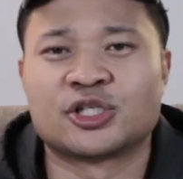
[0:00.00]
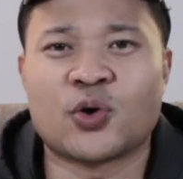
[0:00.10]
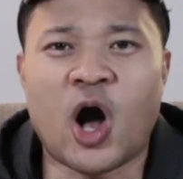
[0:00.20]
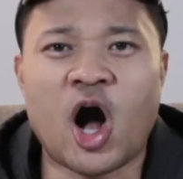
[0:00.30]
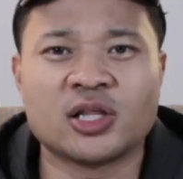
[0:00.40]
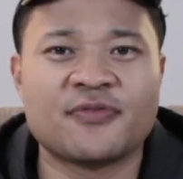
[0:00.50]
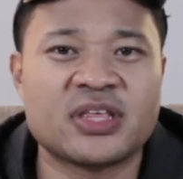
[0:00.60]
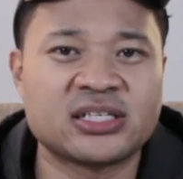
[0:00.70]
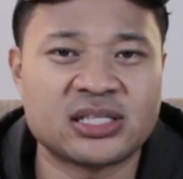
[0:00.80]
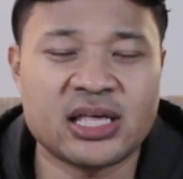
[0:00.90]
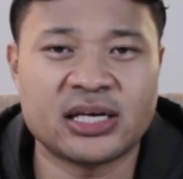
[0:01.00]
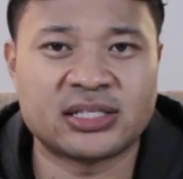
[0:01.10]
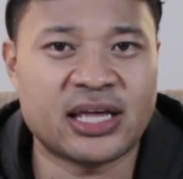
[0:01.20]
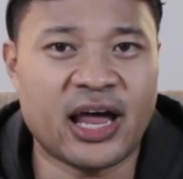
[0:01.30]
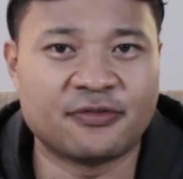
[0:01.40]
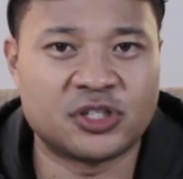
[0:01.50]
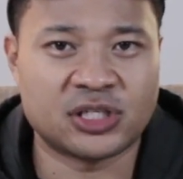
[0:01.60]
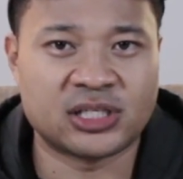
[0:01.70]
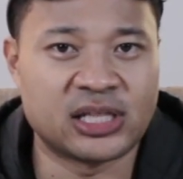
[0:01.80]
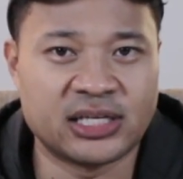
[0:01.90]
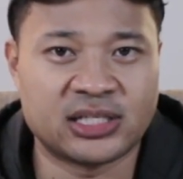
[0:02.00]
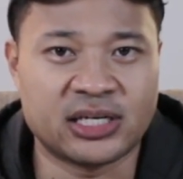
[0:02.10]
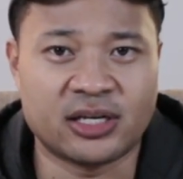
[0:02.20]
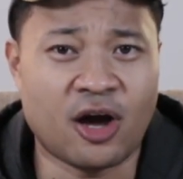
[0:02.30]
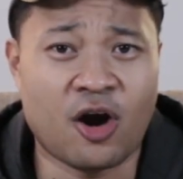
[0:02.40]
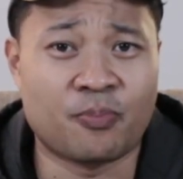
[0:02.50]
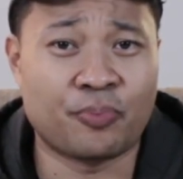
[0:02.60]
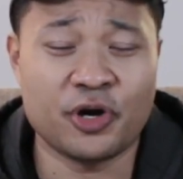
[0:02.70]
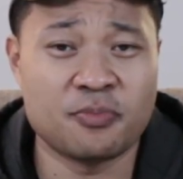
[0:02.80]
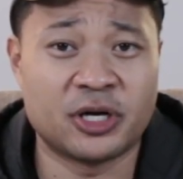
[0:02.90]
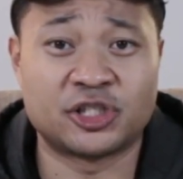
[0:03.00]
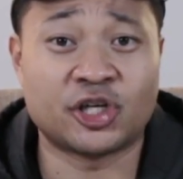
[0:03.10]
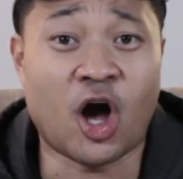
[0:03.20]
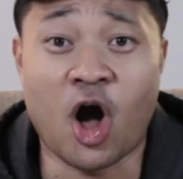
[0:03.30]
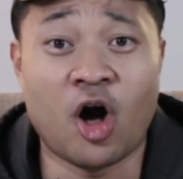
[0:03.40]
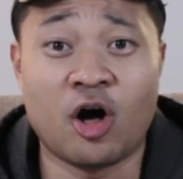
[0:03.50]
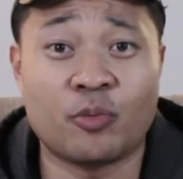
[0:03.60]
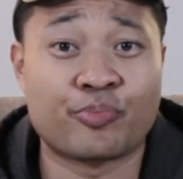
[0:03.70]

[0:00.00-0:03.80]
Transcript: So all of these things that I've just listed are pretty much all